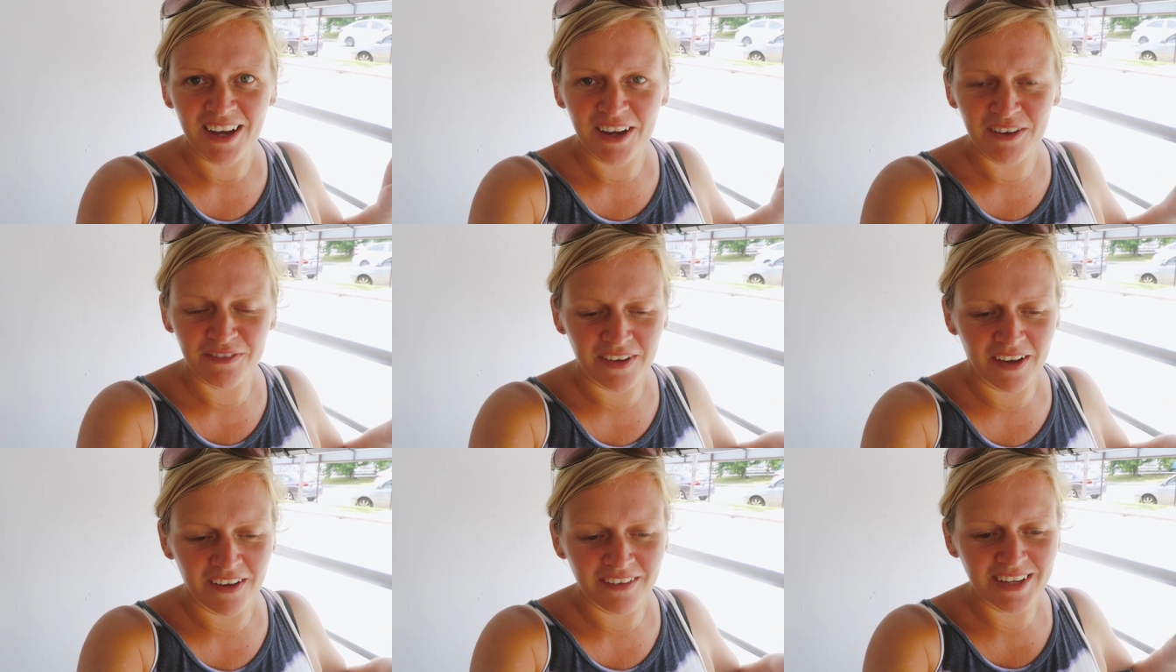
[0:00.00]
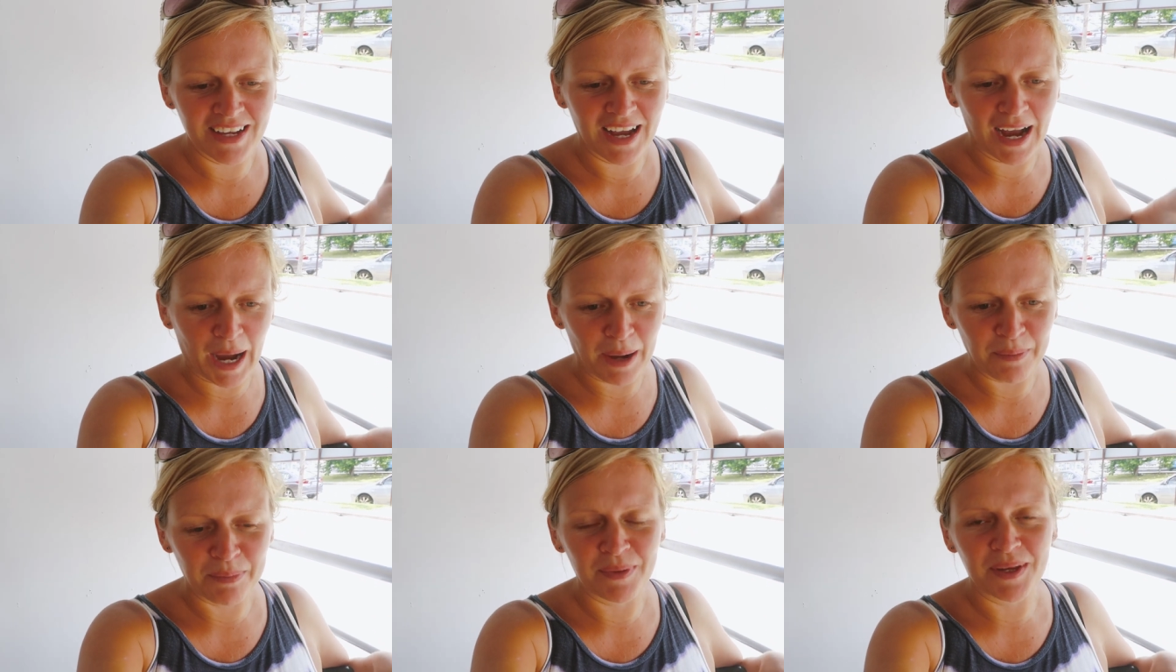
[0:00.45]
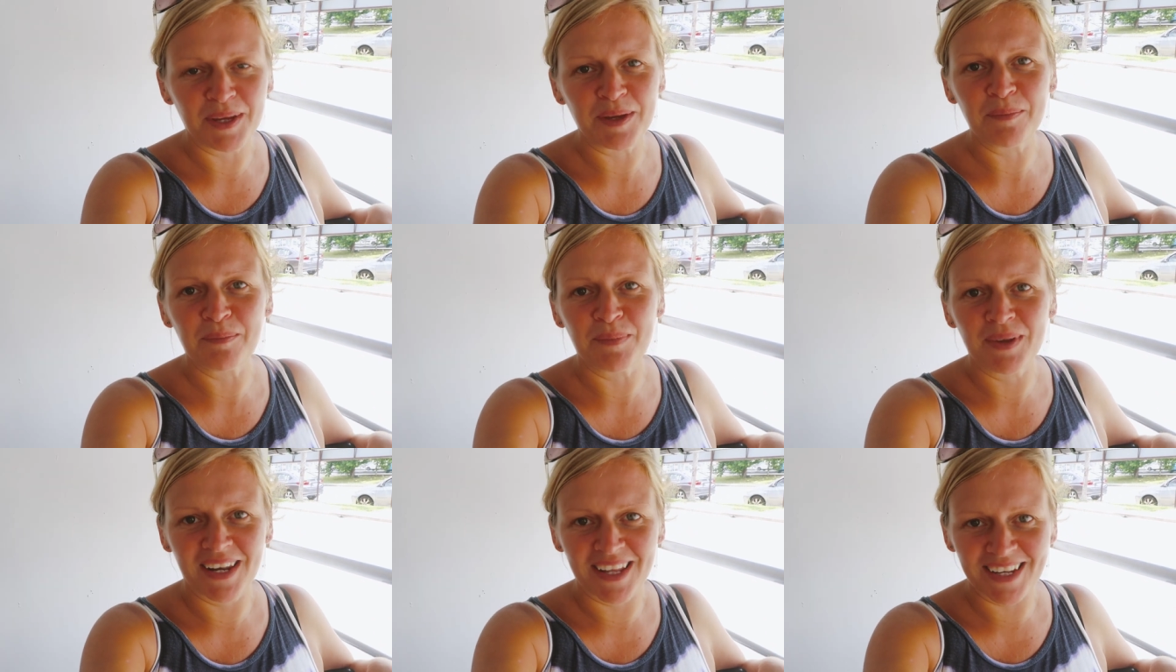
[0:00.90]
a very happy
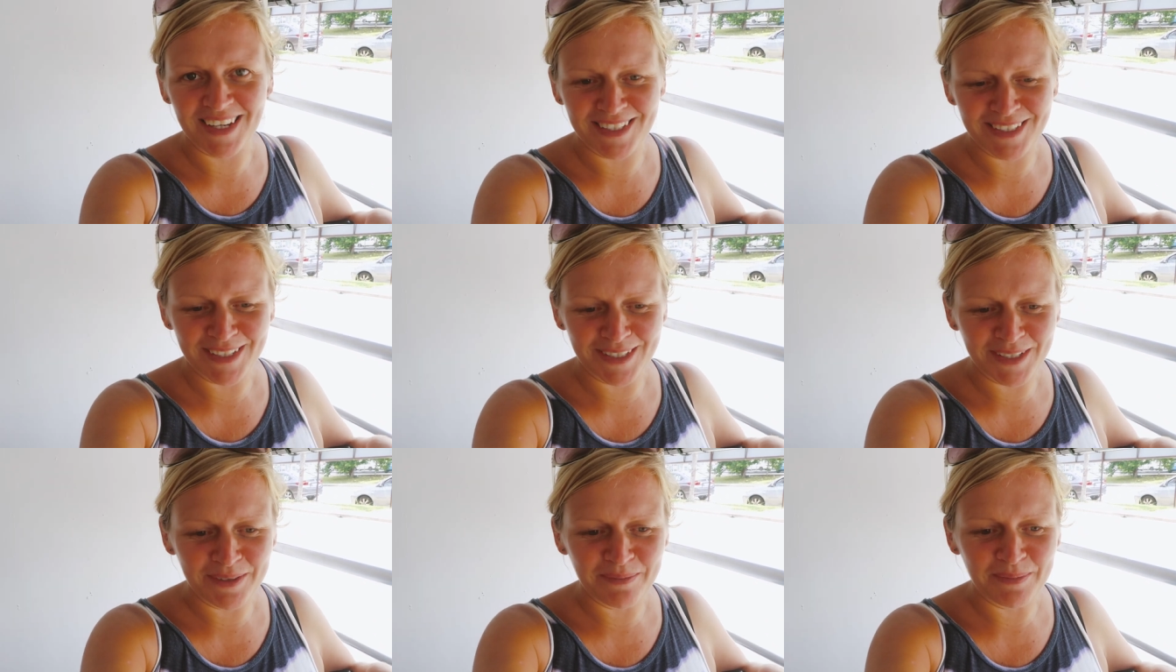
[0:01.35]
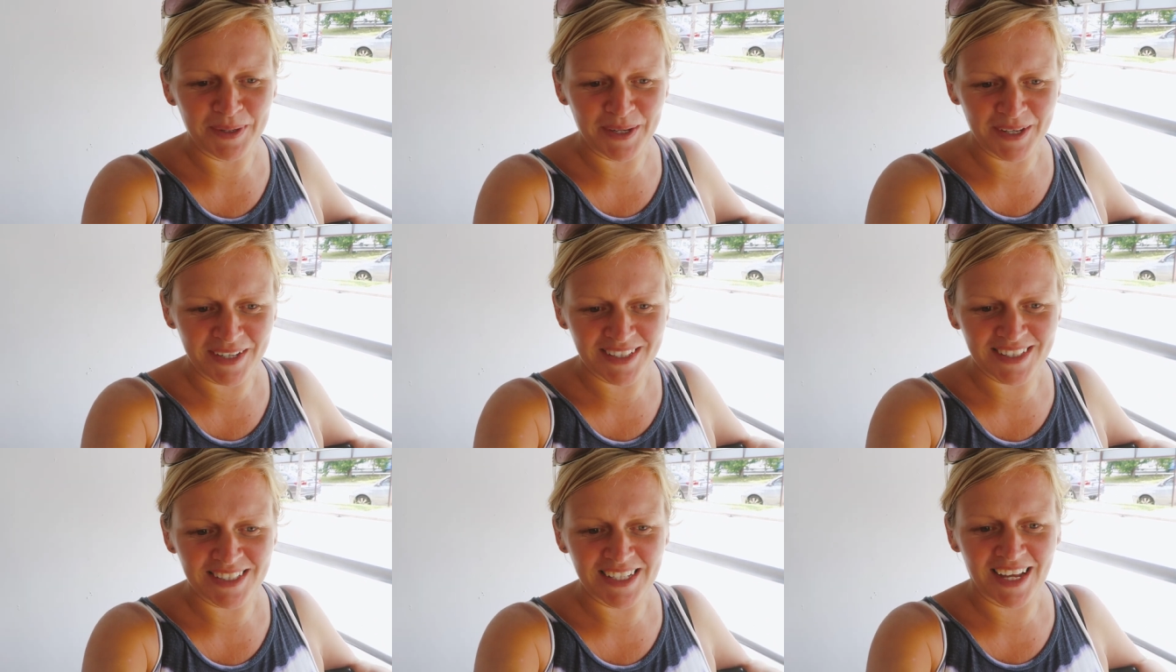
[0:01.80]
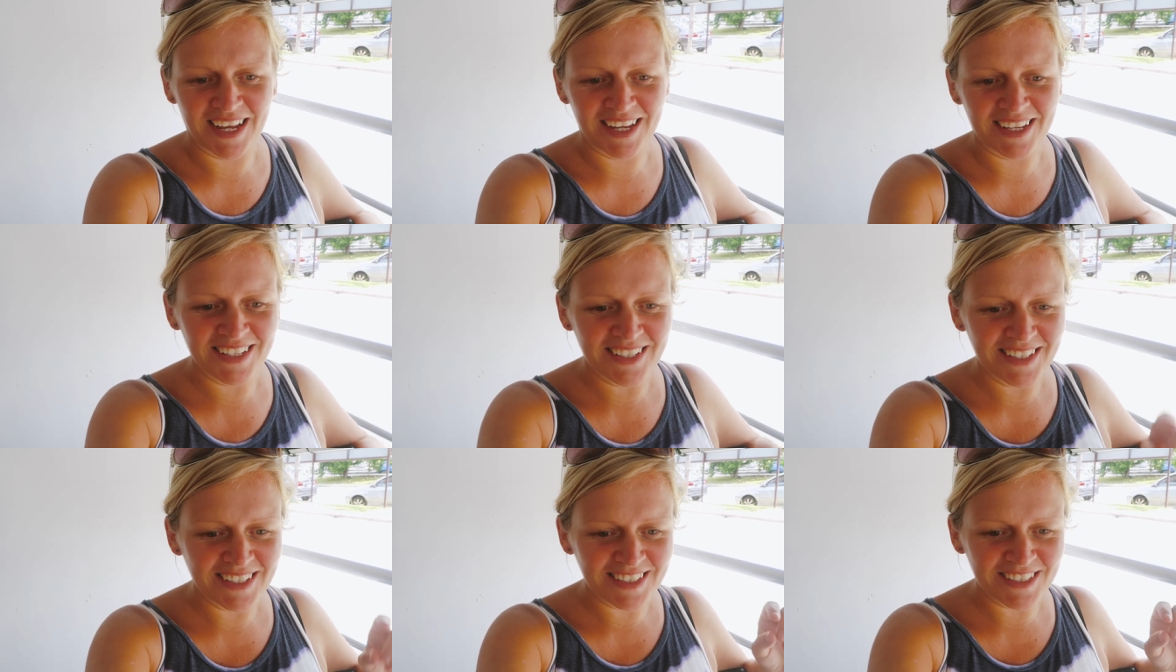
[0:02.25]
belated
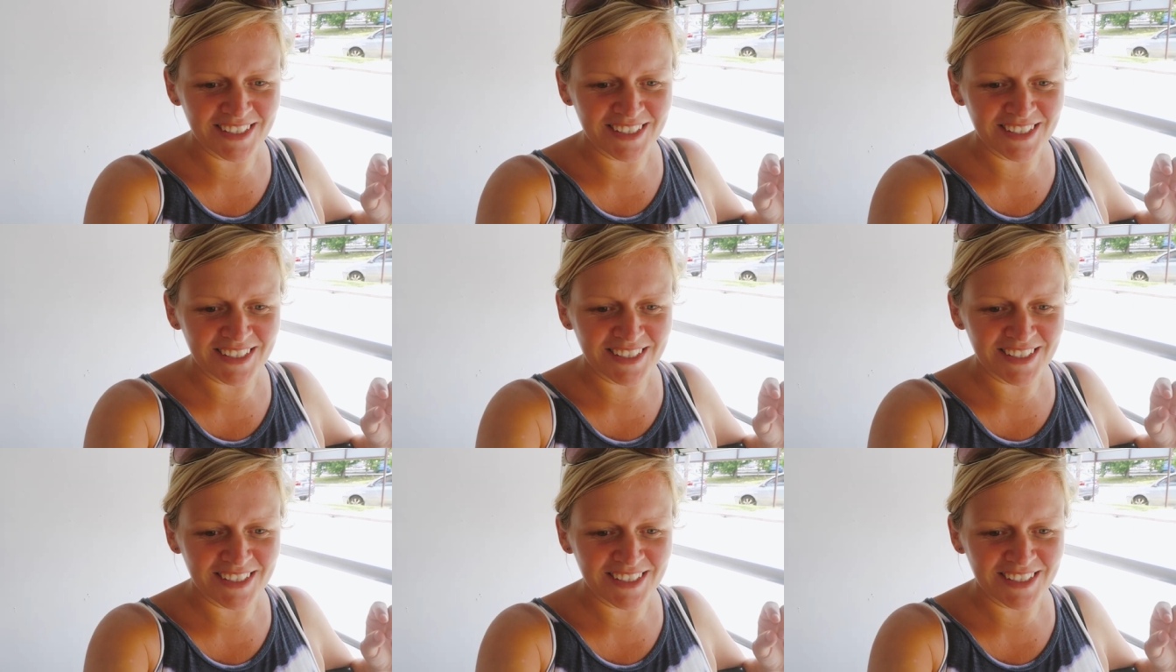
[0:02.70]
birthday.